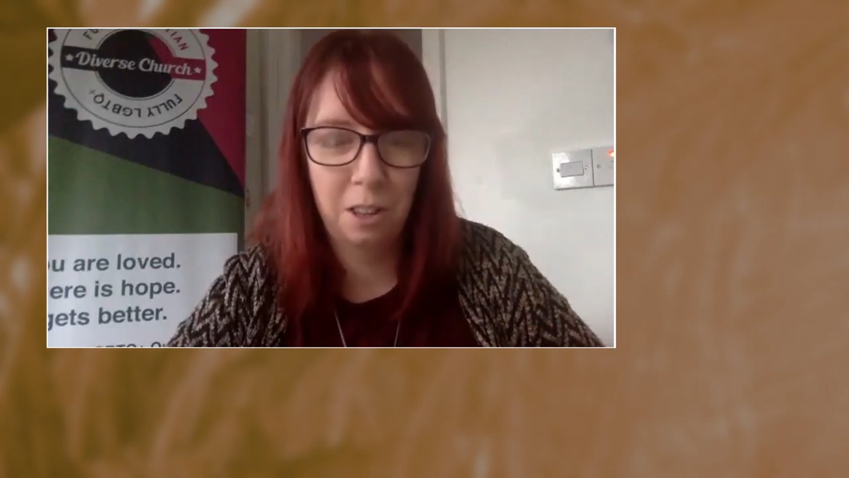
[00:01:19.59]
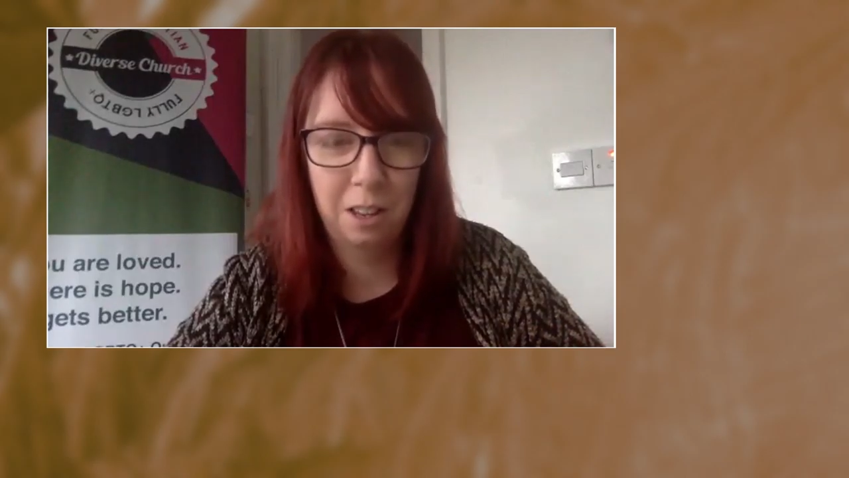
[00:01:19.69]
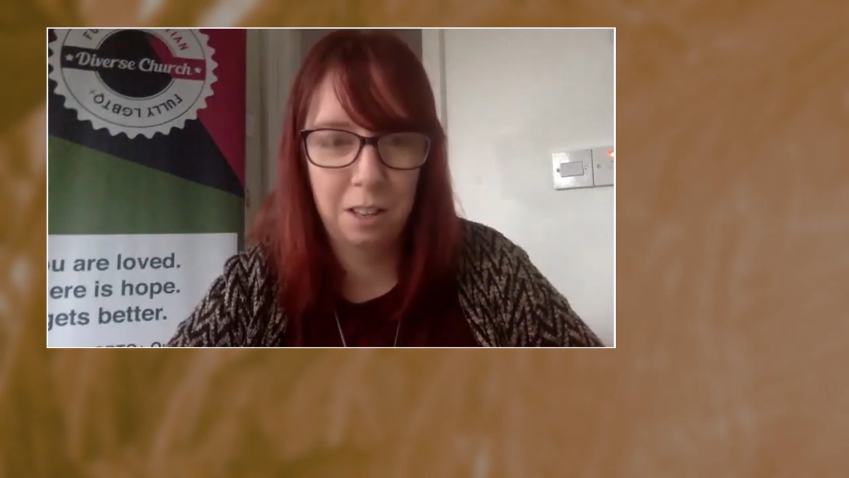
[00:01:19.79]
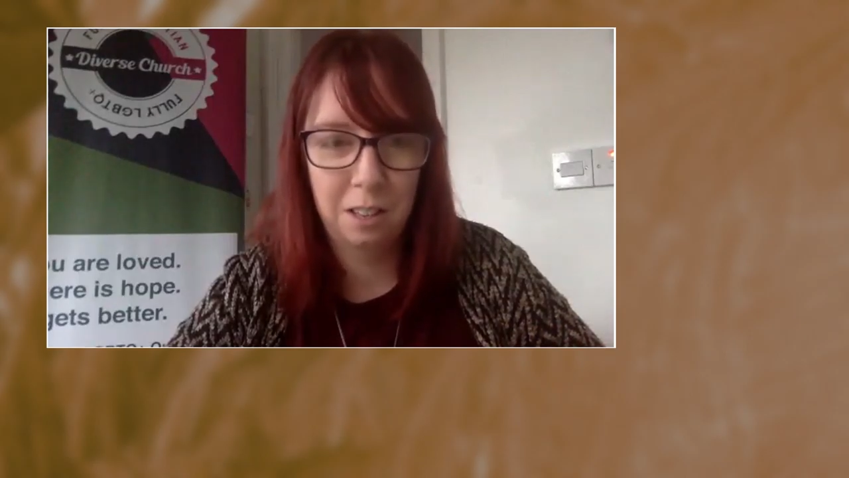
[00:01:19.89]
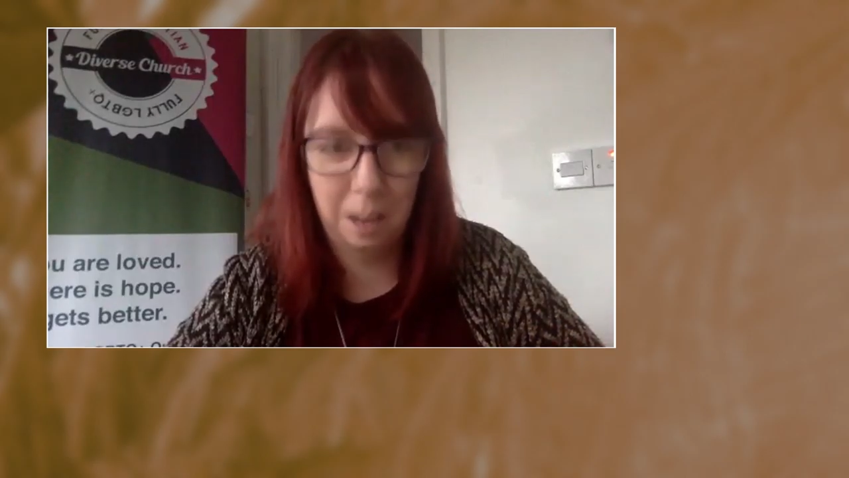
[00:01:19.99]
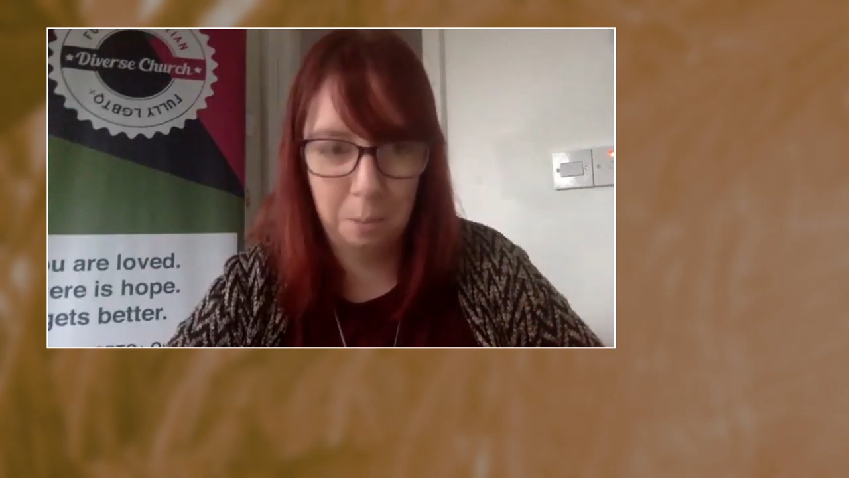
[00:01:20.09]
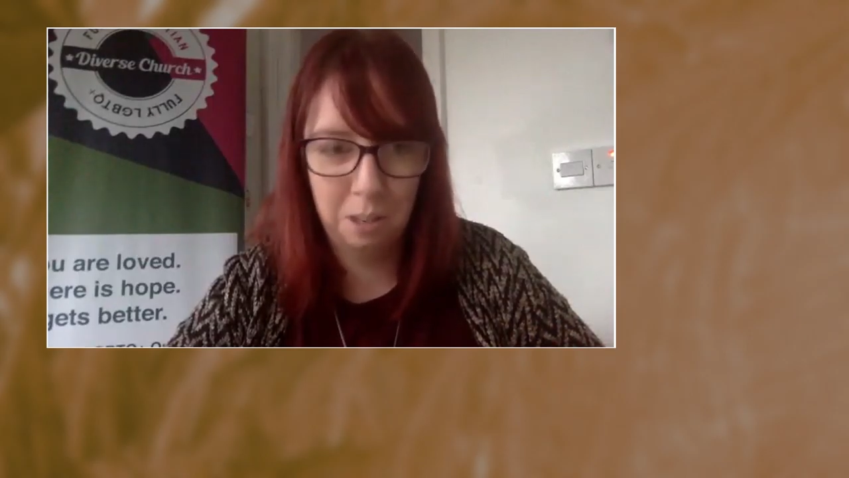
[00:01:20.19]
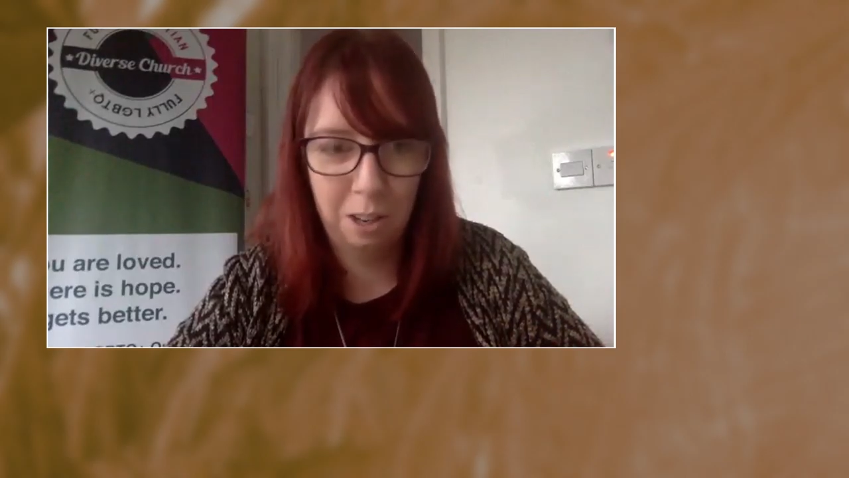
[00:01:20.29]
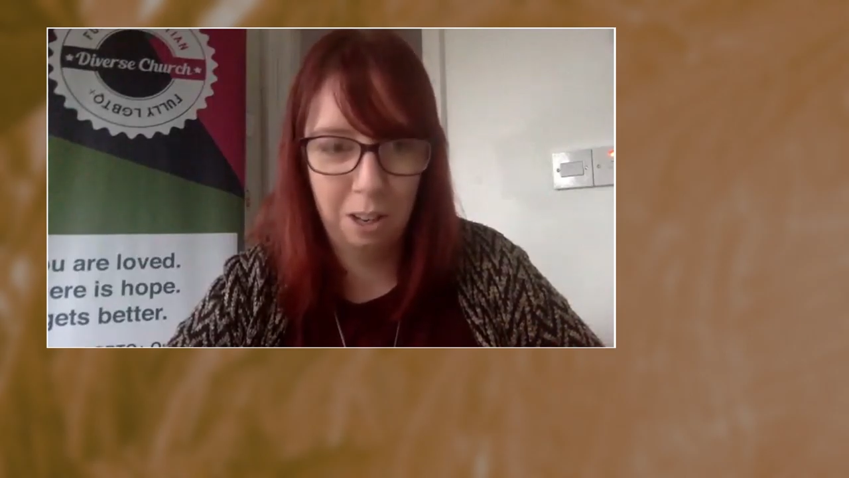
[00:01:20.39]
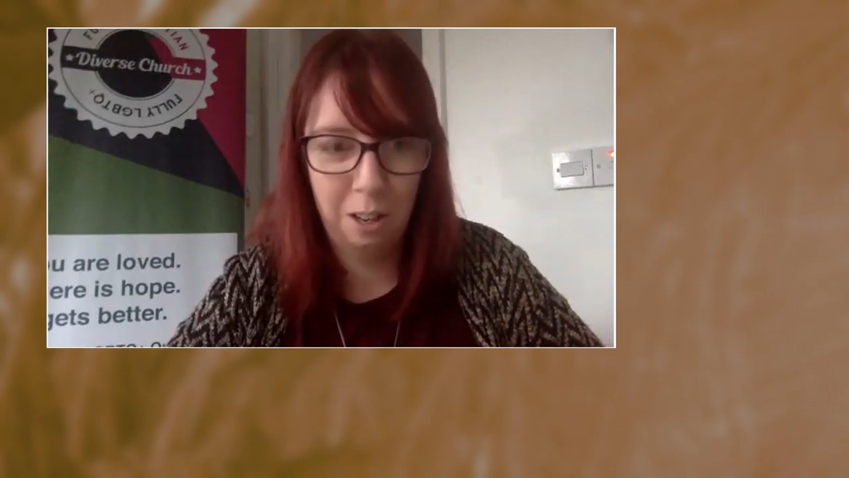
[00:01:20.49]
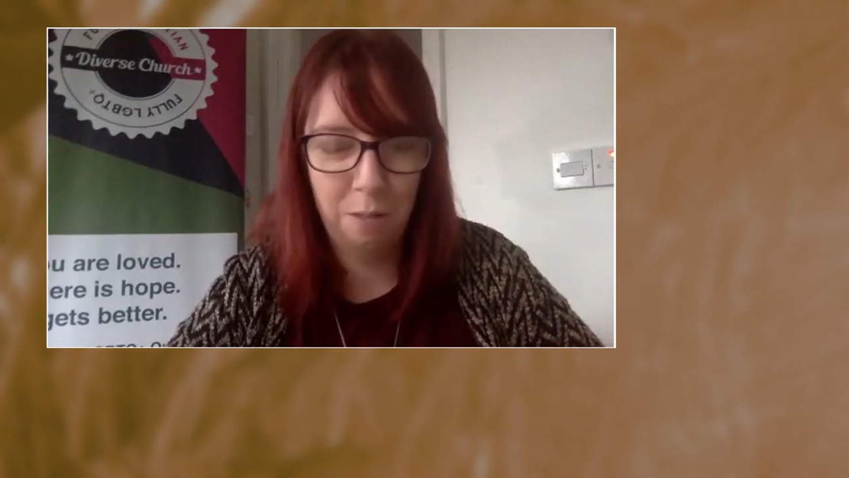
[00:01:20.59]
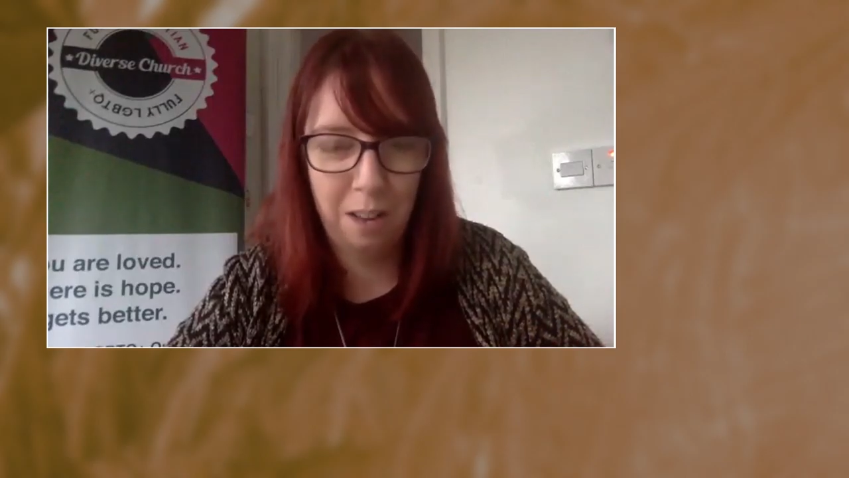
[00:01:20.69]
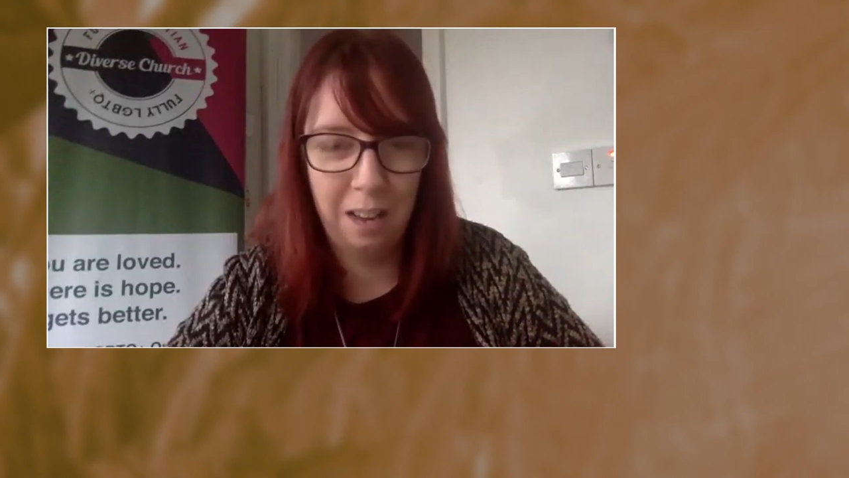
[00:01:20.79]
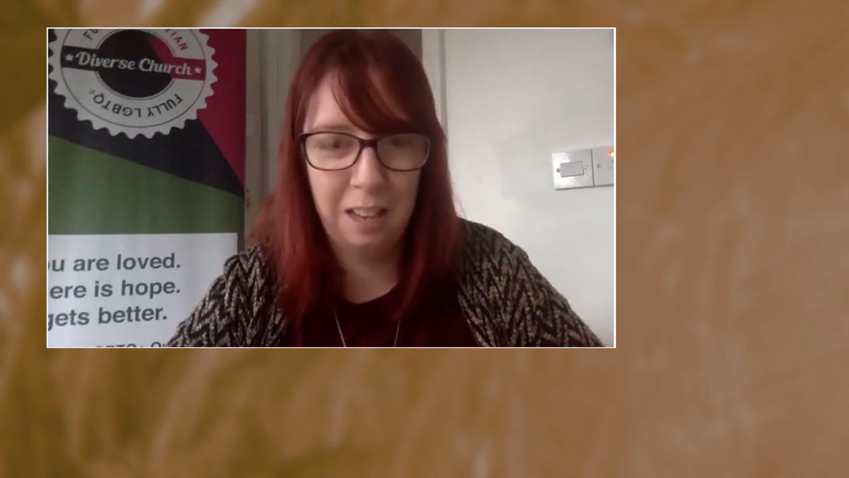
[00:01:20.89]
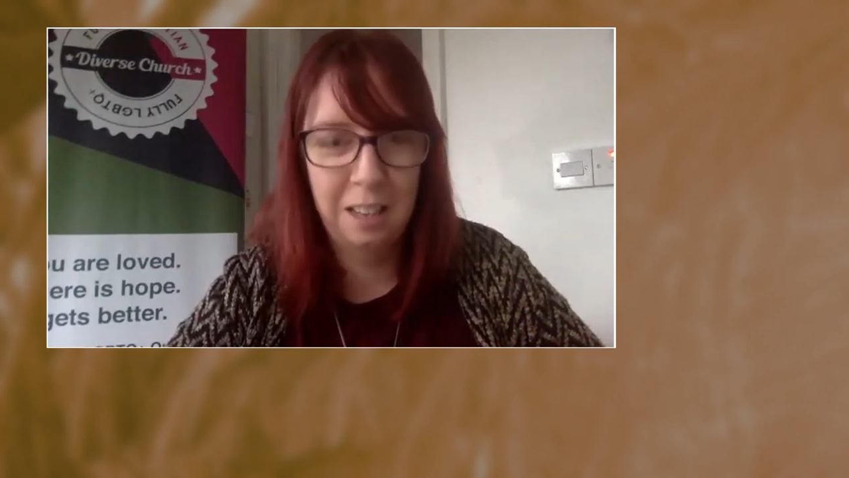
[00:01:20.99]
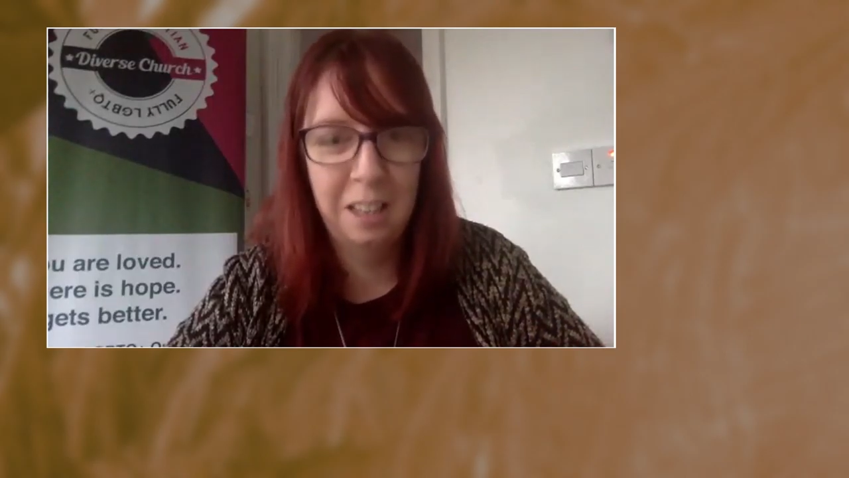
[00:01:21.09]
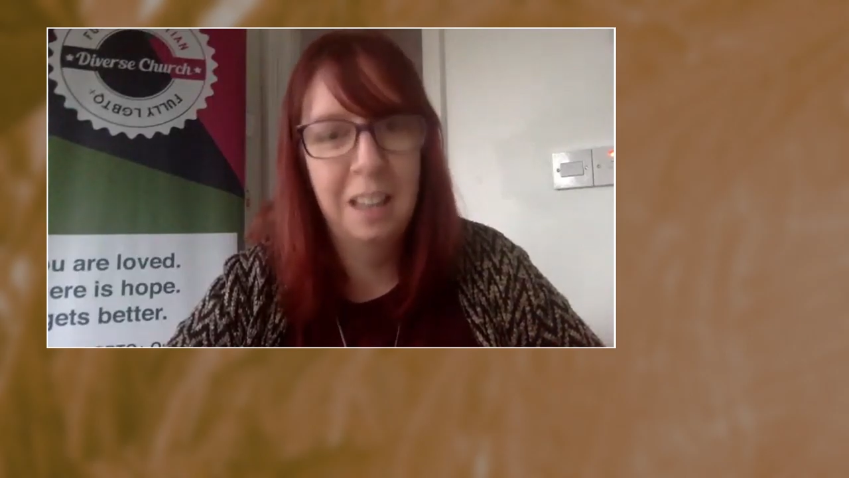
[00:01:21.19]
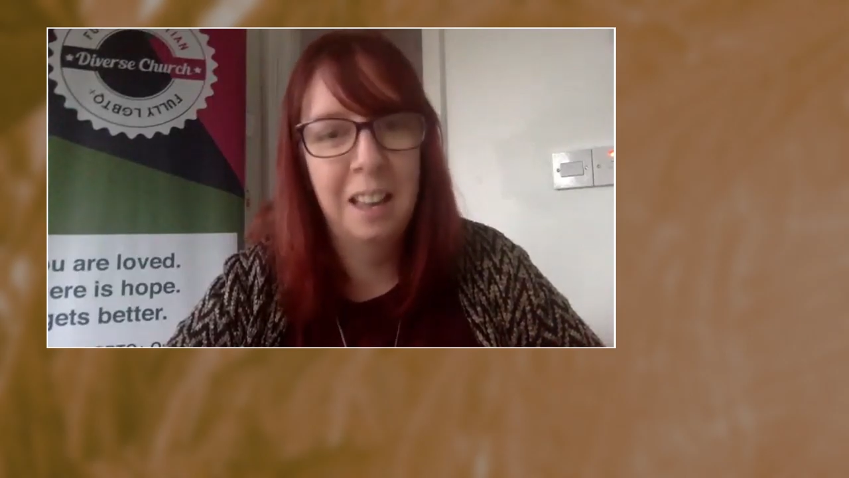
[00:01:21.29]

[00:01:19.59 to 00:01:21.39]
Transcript: that is absolutely fine.